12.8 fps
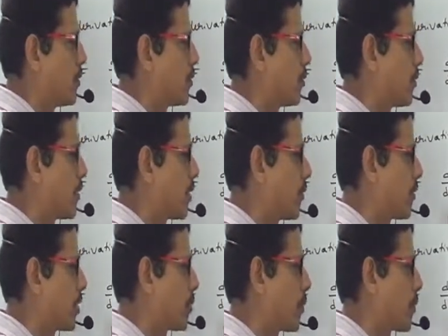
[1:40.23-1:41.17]
So the
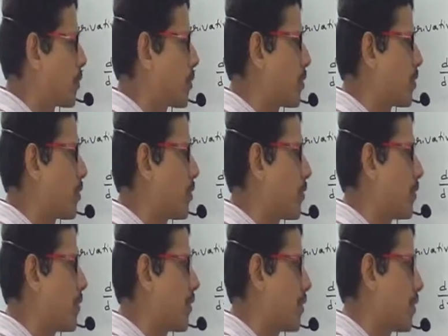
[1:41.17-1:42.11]
reverse process
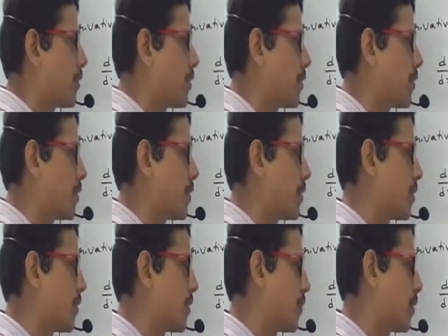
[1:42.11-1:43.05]
of differentiation is
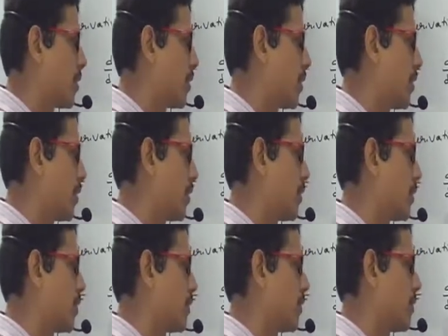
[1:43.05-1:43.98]
nothing but
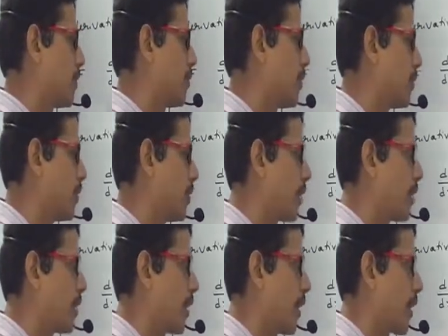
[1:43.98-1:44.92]
integration. If you
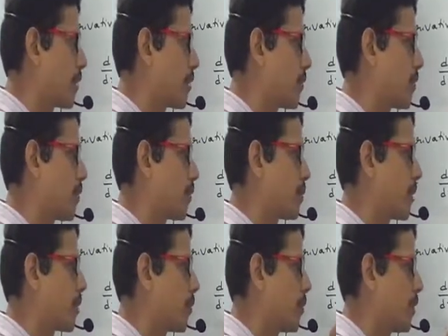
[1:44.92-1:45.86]
integrate x with
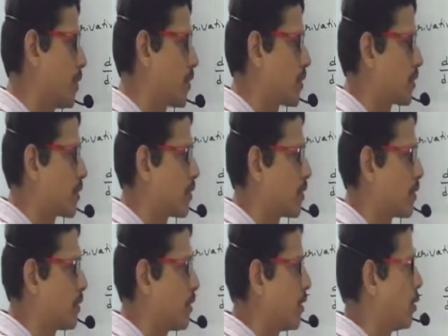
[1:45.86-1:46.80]
respect to
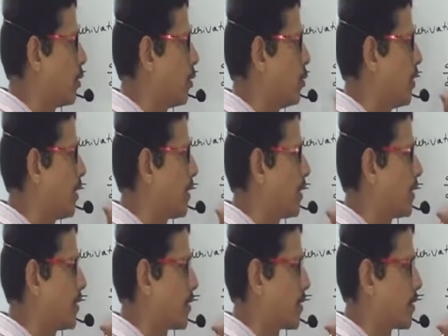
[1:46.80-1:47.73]
dx, you will
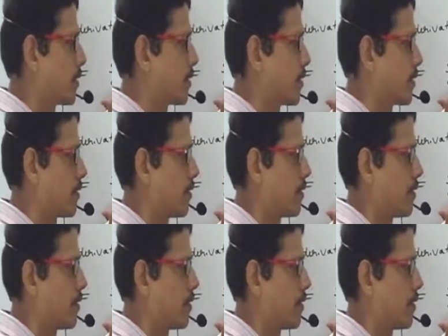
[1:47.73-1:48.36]
get this.